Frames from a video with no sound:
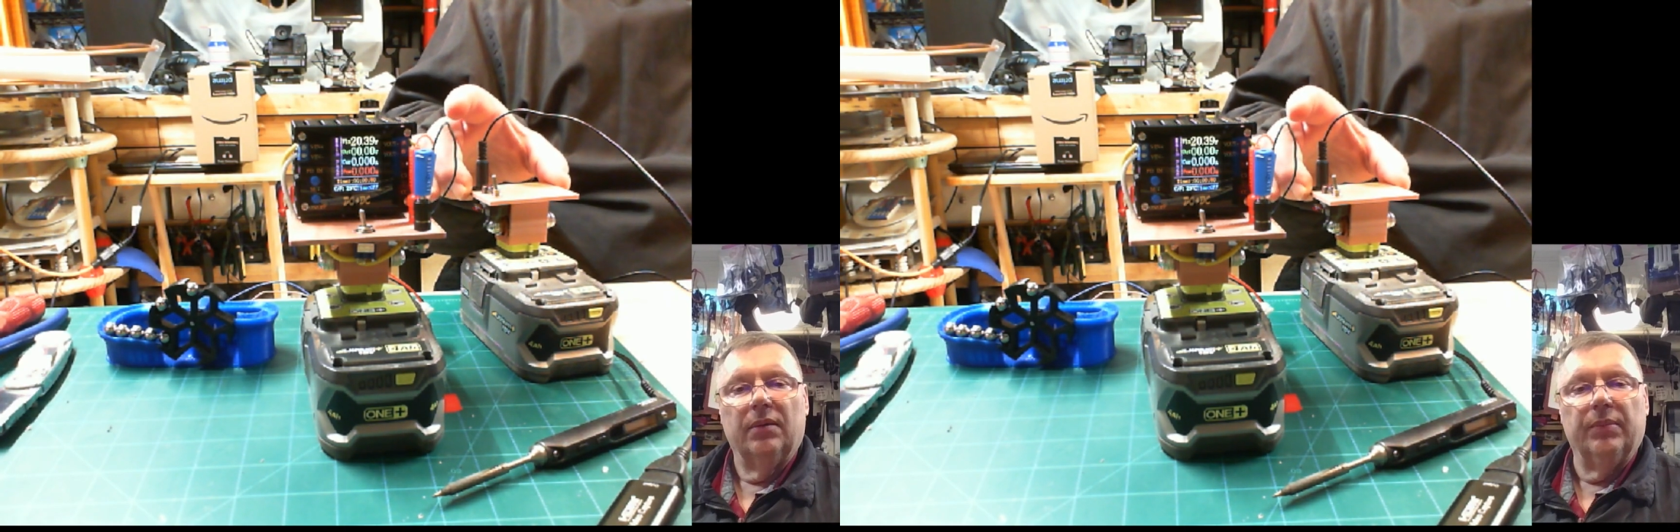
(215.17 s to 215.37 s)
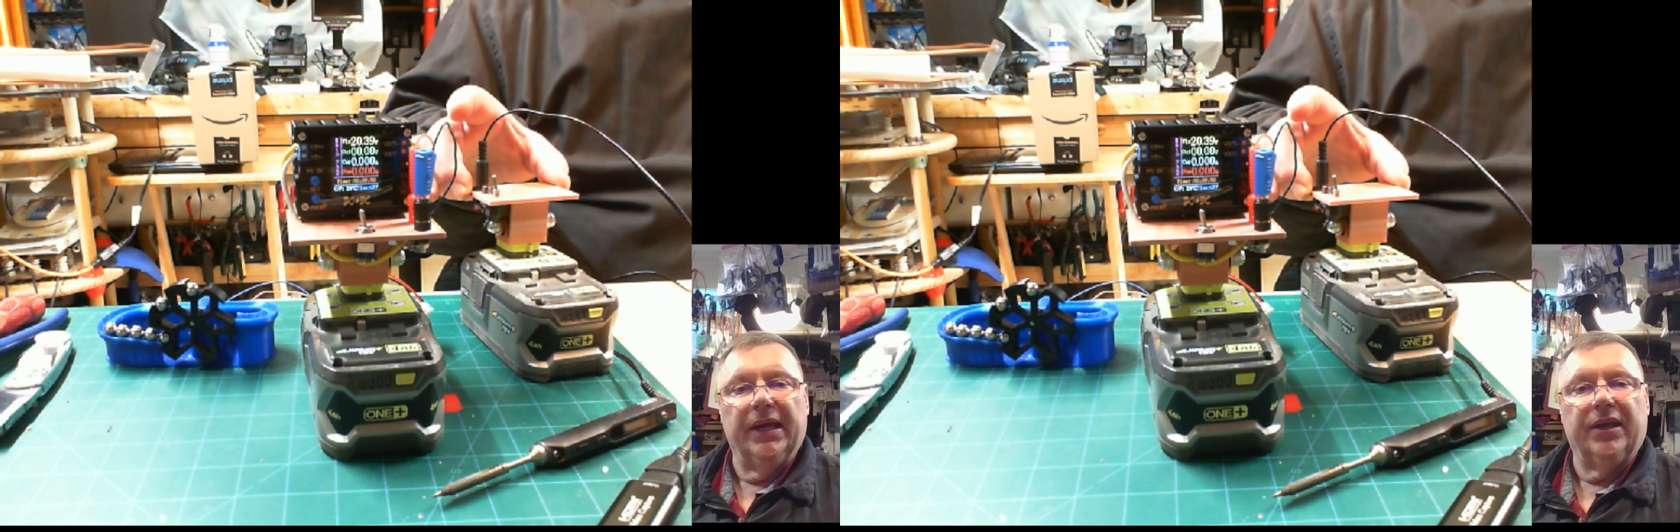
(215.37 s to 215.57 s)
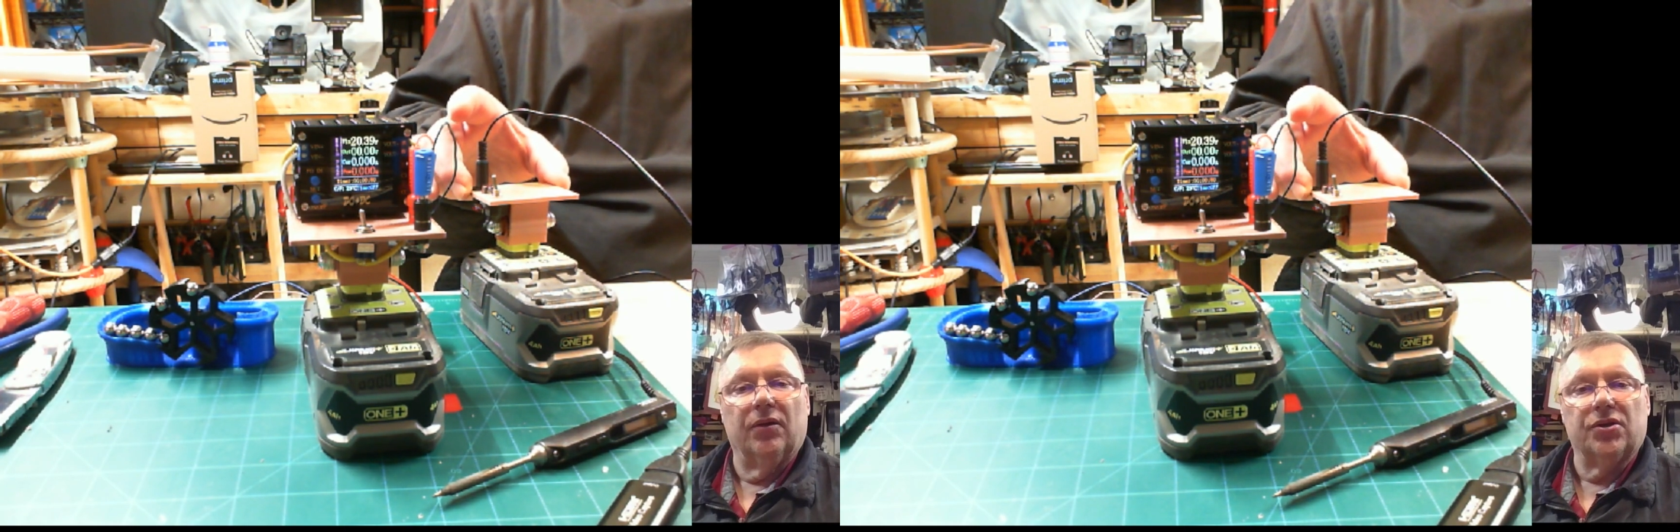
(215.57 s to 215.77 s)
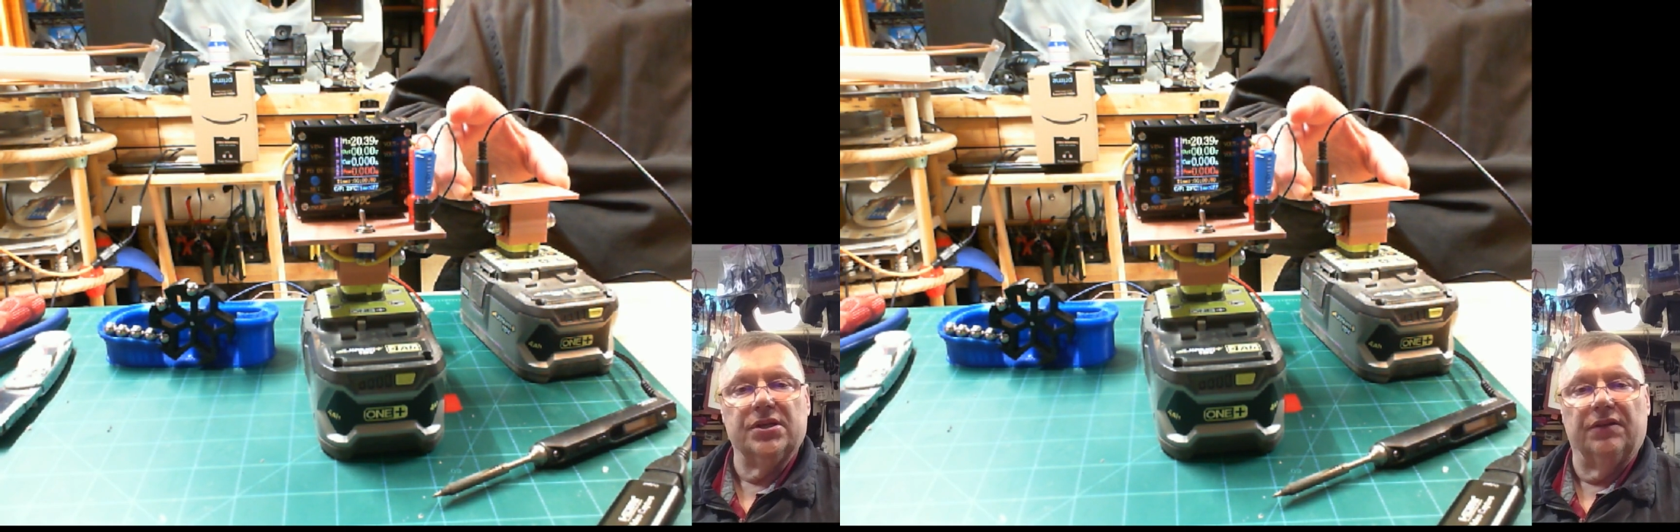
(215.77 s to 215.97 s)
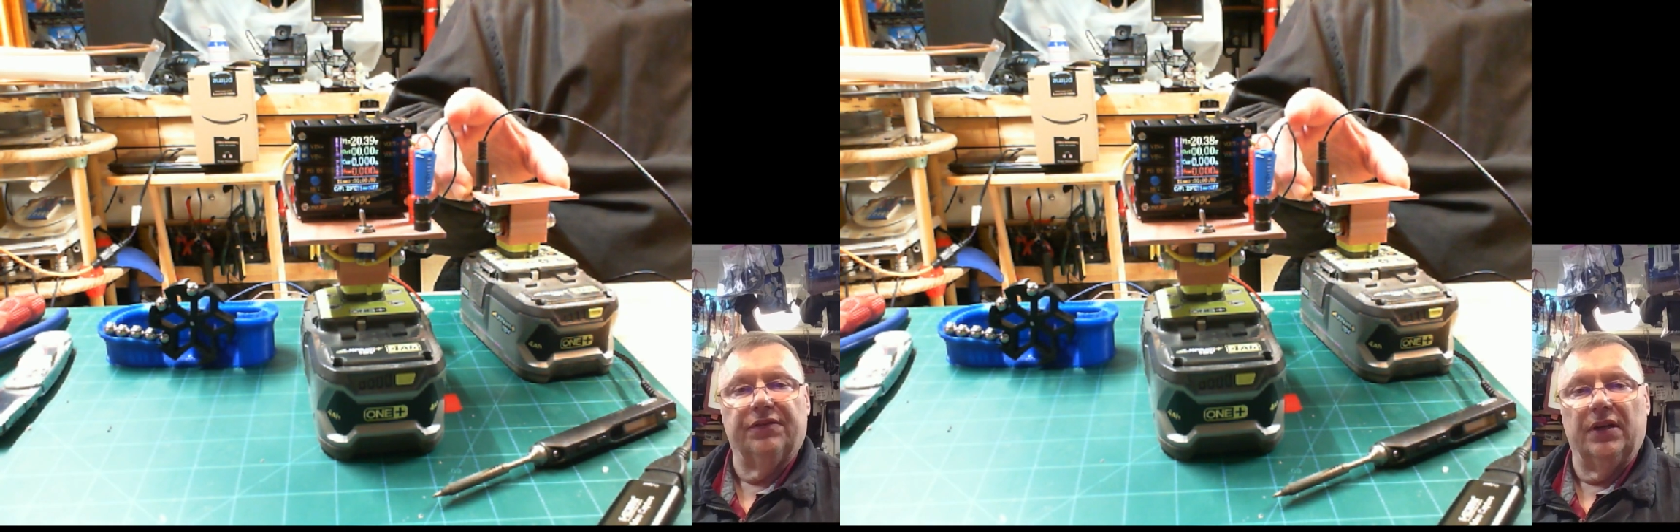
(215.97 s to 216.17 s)
make
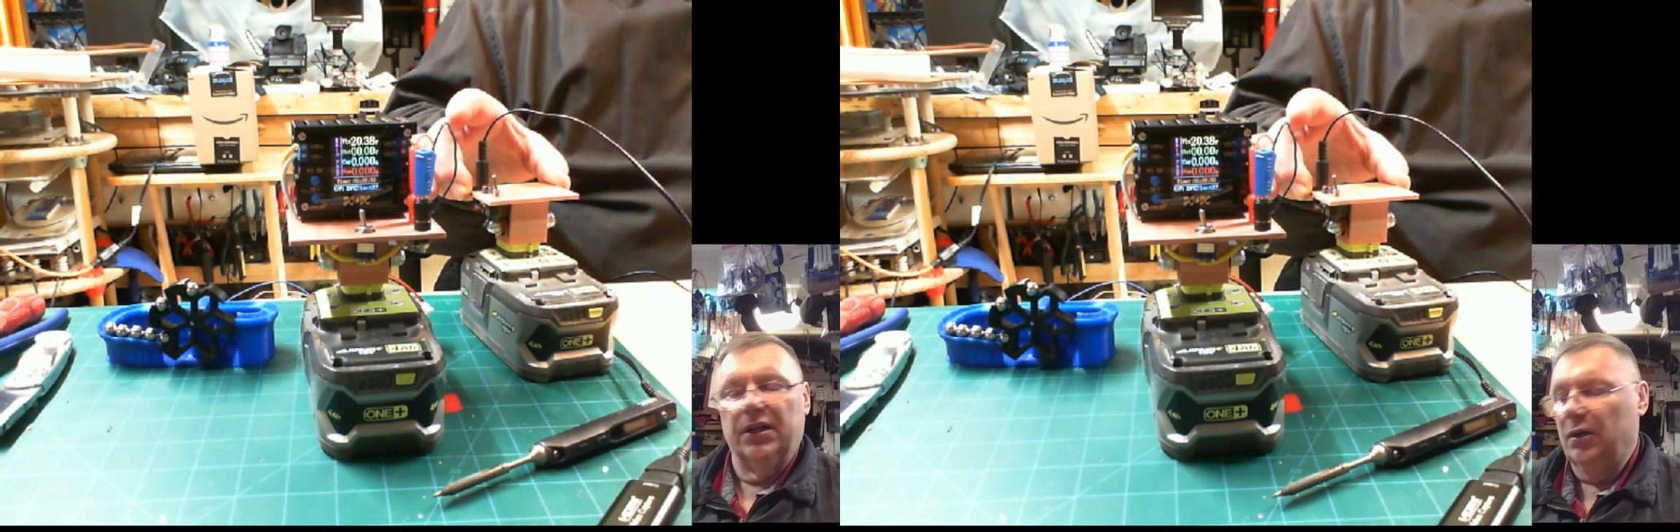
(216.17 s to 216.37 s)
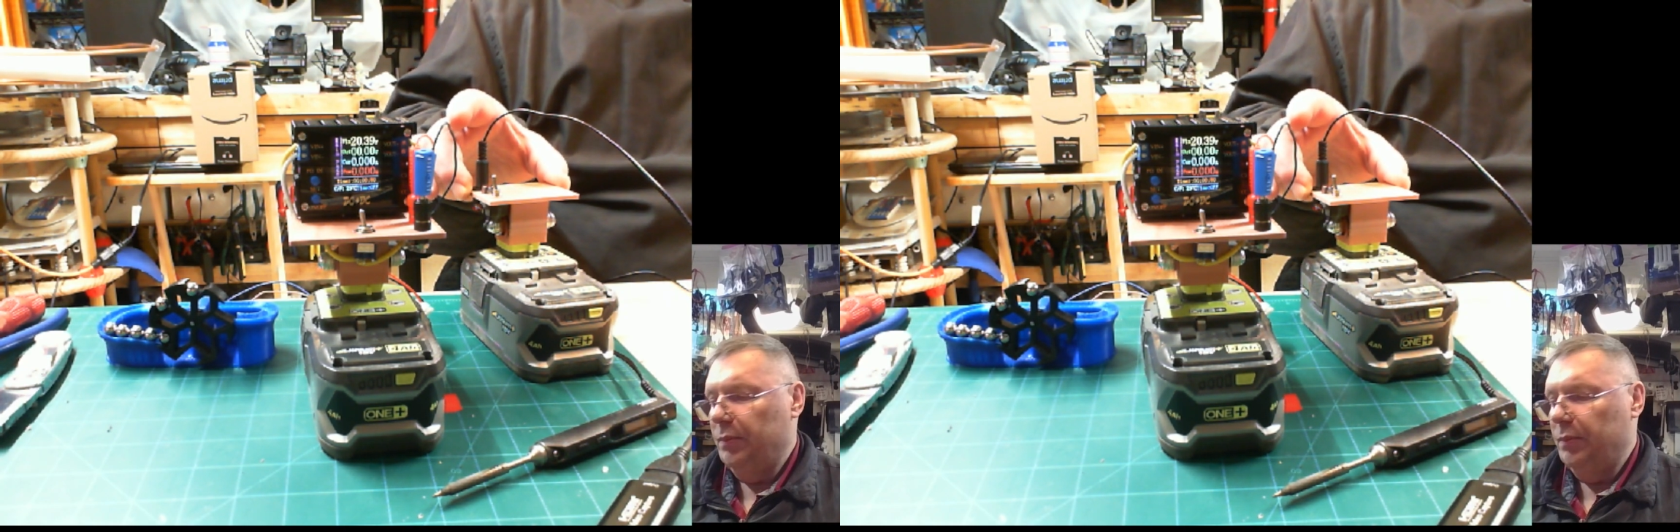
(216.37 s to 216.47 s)
yourself a little